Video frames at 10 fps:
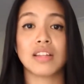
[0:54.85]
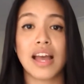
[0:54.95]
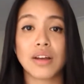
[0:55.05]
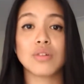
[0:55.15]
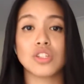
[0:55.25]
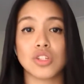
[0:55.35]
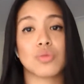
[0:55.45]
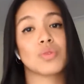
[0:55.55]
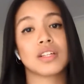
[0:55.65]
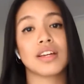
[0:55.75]
language
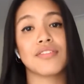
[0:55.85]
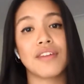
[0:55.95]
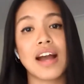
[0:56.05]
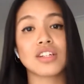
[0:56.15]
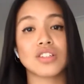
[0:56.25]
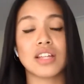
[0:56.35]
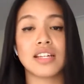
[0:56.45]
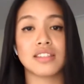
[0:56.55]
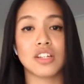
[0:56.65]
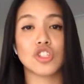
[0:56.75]
is really a factor
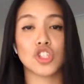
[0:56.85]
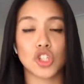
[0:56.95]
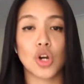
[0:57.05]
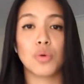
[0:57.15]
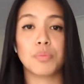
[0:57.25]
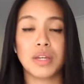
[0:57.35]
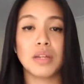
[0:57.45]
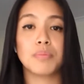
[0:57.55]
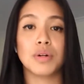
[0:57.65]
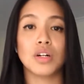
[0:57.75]
that does show
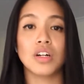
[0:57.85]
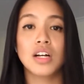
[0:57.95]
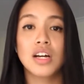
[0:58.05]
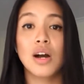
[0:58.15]
people